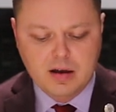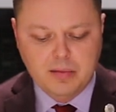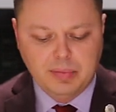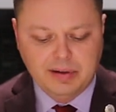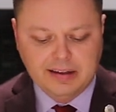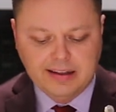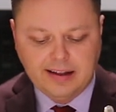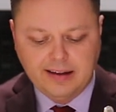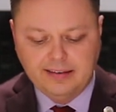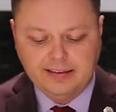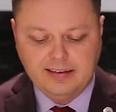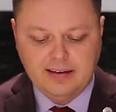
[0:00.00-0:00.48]

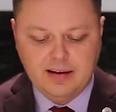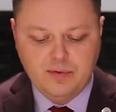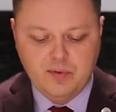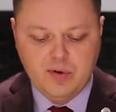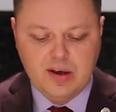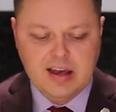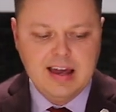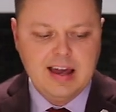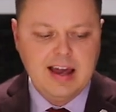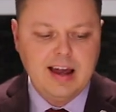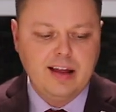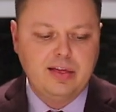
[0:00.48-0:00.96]
But let's see if
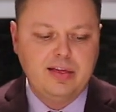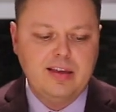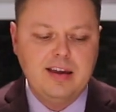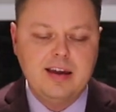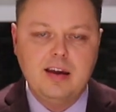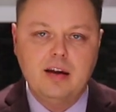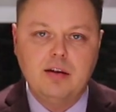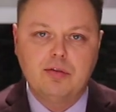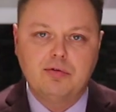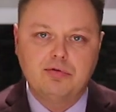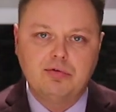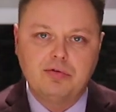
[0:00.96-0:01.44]
we can get
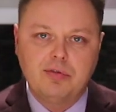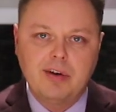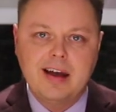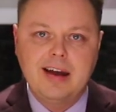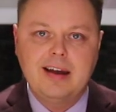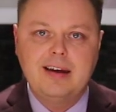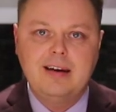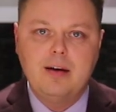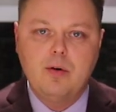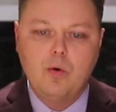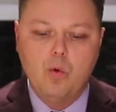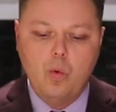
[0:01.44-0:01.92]
the
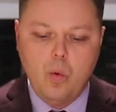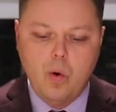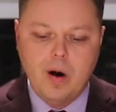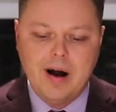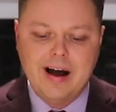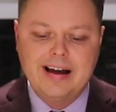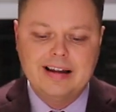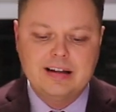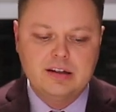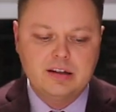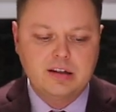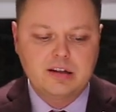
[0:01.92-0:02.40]
red
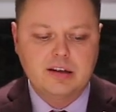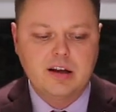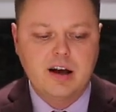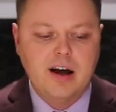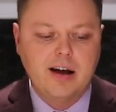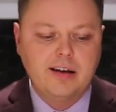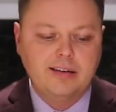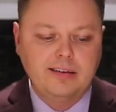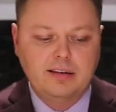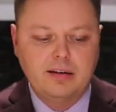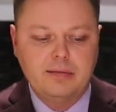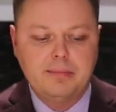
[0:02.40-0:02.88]
wine
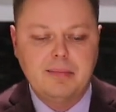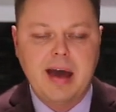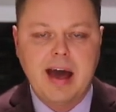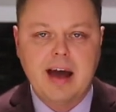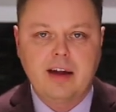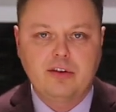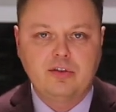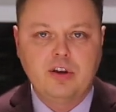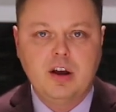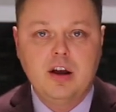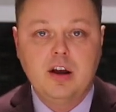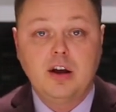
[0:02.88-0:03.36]
sauce to
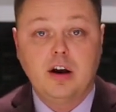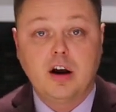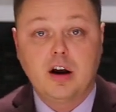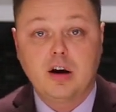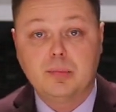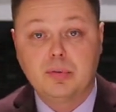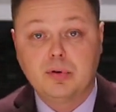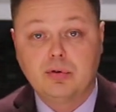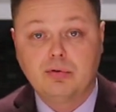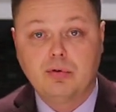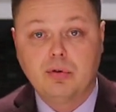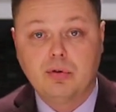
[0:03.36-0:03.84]
match
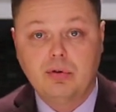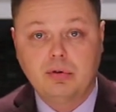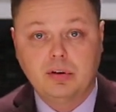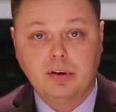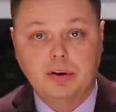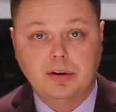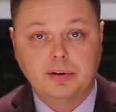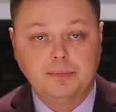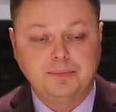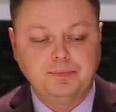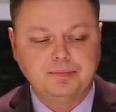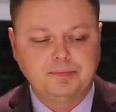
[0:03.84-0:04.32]
our
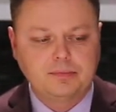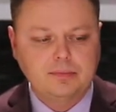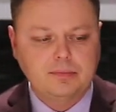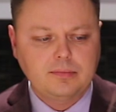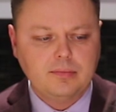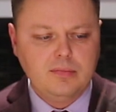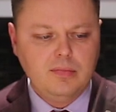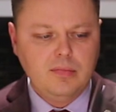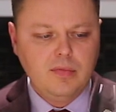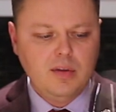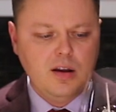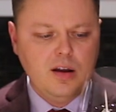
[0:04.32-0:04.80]
Barolo
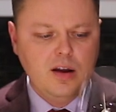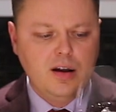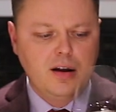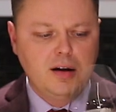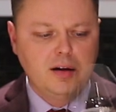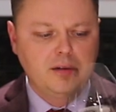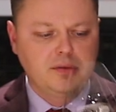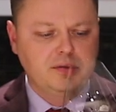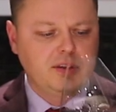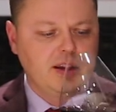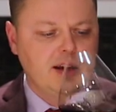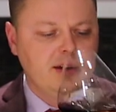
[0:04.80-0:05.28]

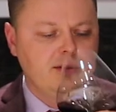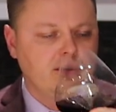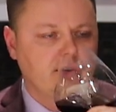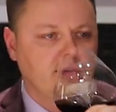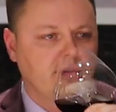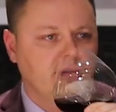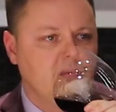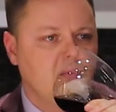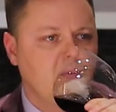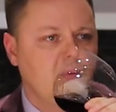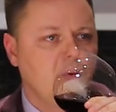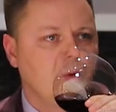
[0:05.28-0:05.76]
uh,
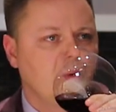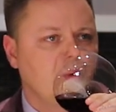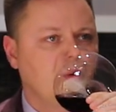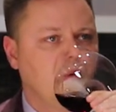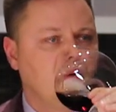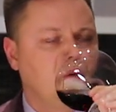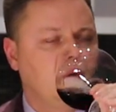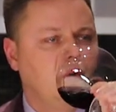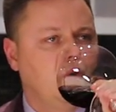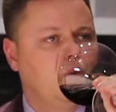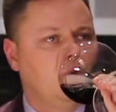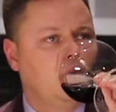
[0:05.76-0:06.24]
flavors.
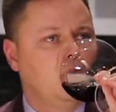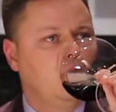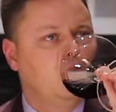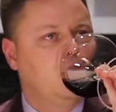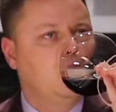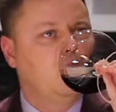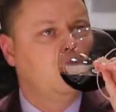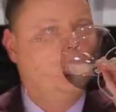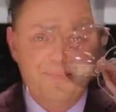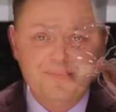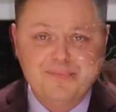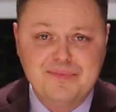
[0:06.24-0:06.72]

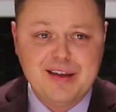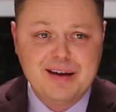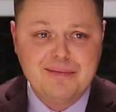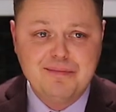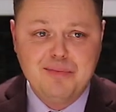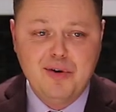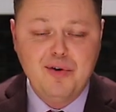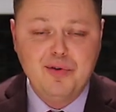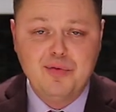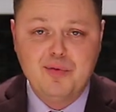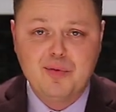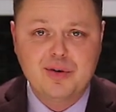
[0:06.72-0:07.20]
They
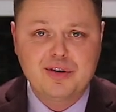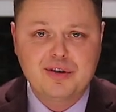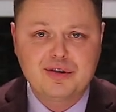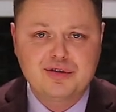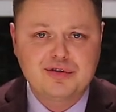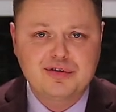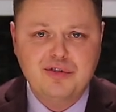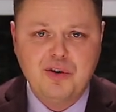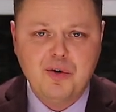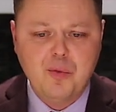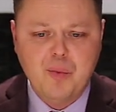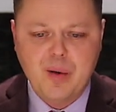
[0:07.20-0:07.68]
both work
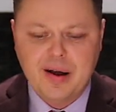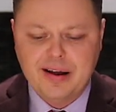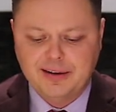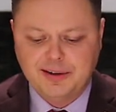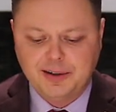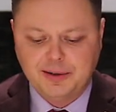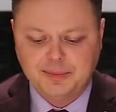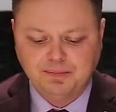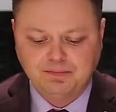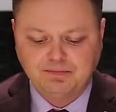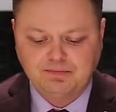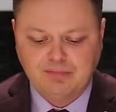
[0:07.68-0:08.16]
so
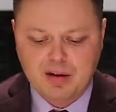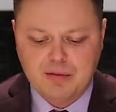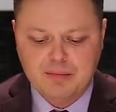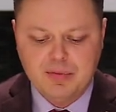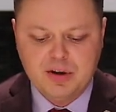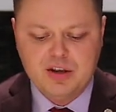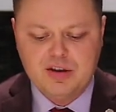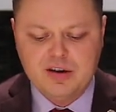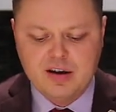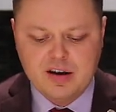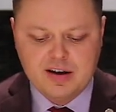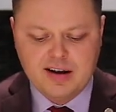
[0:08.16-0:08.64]
well.
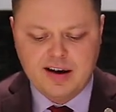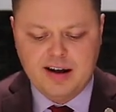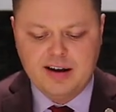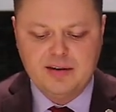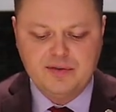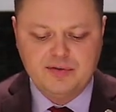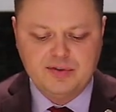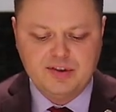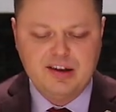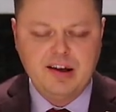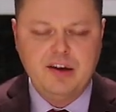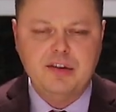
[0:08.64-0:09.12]
But you can kind
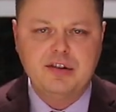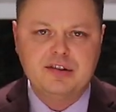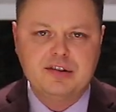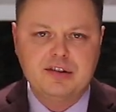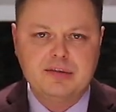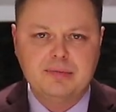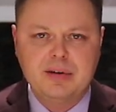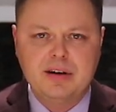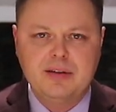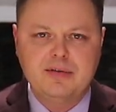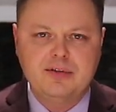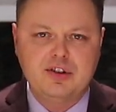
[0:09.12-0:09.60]
of see how this
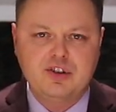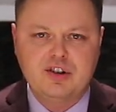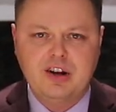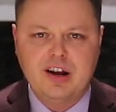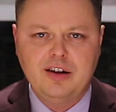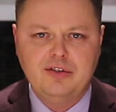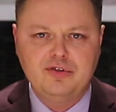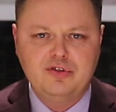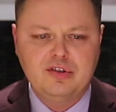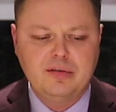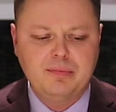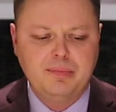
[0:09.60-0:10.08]
is a bit of a
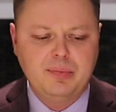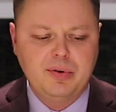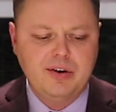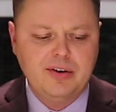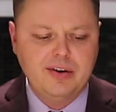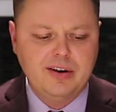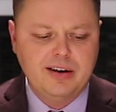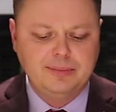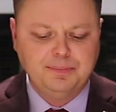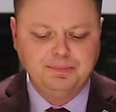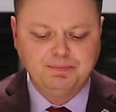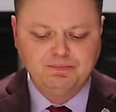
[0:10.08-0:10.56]
challenging
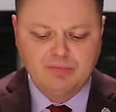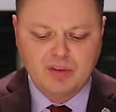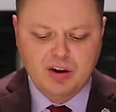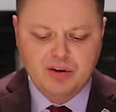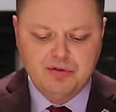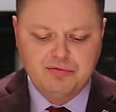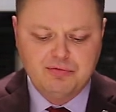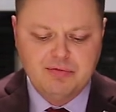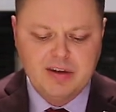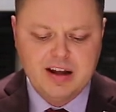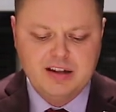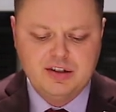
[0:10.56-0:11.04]
pairing.
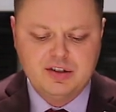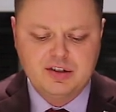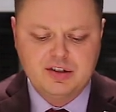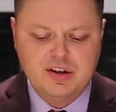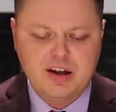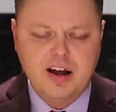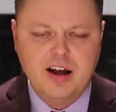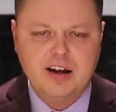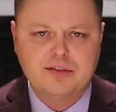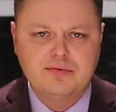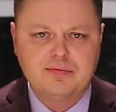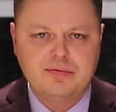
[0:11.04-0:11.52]
Red
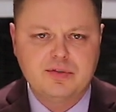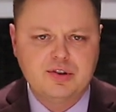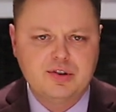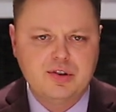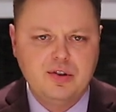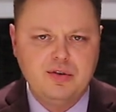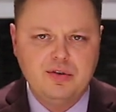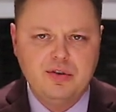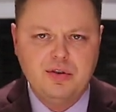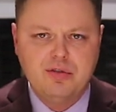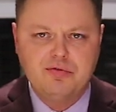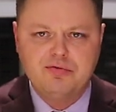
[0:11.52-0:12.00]
sauce
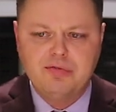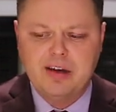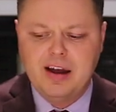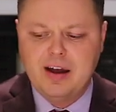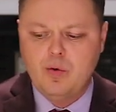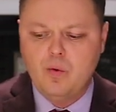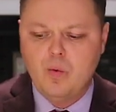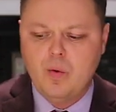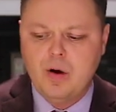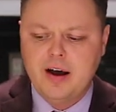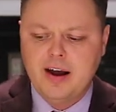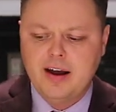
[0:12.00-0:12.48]
risotto,
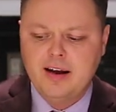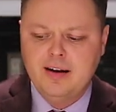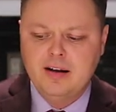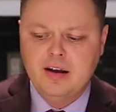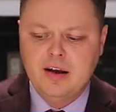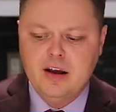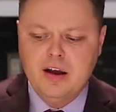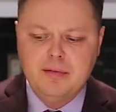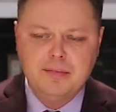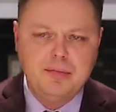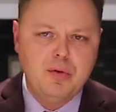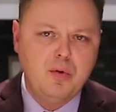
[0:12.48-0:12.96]
red wine,
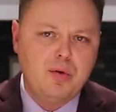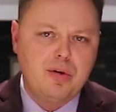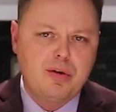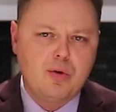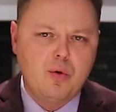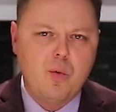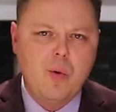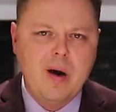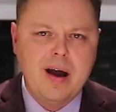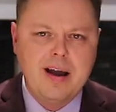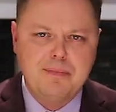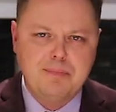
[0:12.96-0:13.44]
but with
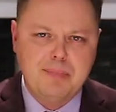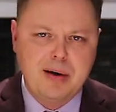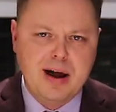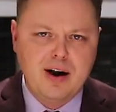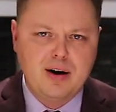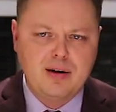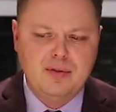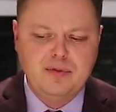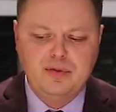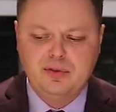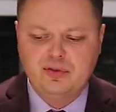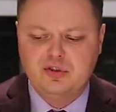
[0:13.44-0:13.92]
a white
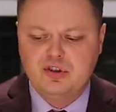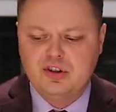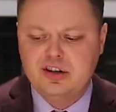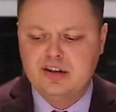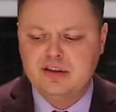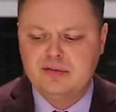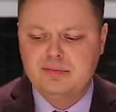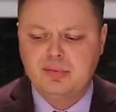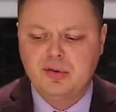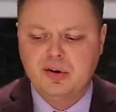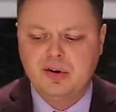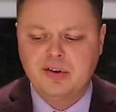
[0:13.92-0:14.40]
powerful
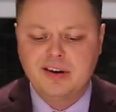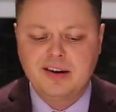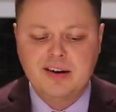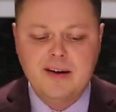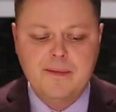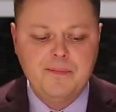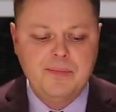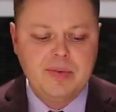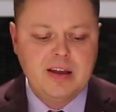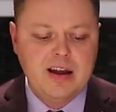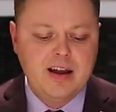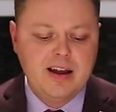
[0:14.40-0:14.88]
cheese burgundy.